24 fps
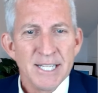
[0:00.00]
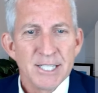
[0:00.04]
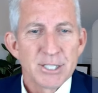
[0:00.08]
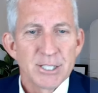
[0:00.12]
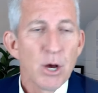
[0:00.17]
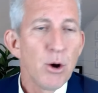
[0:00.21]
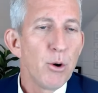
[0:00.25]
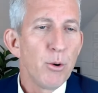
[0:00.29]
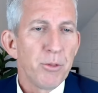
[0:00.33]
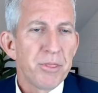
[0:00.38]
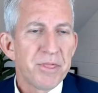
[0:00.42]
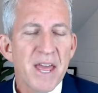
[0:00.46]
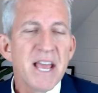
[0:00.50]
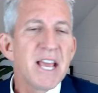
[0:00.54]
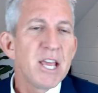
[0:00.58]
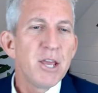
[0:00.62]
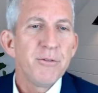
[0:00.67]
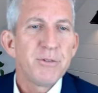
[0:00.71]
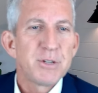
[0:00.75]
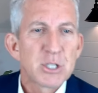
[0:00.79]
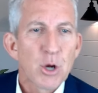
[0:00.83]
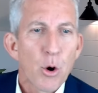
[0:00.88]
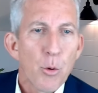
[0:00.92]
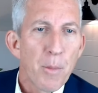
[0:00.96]
So thank
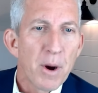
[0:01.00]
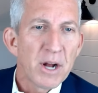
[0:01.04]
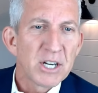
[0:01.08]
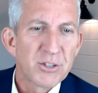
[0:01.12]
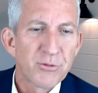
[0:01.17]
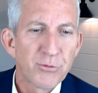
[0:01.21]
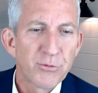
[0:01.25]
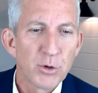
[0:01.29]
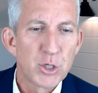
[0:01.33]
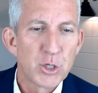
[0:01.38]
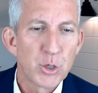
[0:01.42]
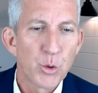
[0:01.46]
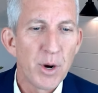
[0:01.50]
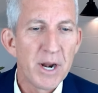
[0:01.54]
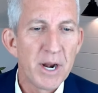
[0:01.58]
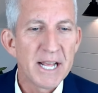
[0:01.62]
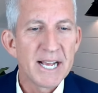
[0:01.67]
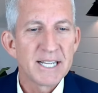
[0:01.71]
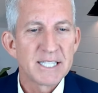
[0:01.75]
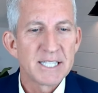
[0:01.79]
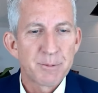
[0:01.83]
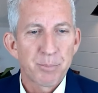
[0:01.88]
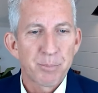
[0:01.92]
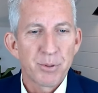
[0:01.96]
you so much for
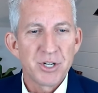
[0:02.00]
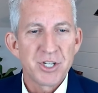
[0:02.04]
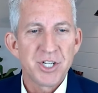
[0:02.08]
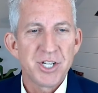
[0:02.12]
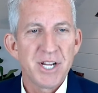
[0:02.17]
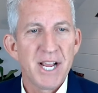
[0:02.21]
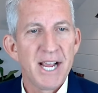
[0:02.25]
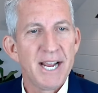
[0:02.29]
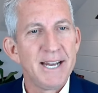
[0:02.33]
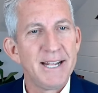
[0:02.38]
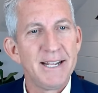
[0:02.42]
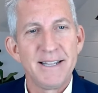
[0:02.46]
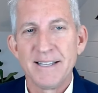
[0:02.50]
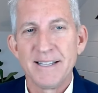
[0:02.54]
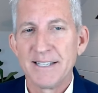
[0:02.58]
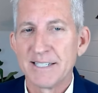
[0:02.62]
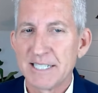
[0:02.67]
joining us. Appreciate it.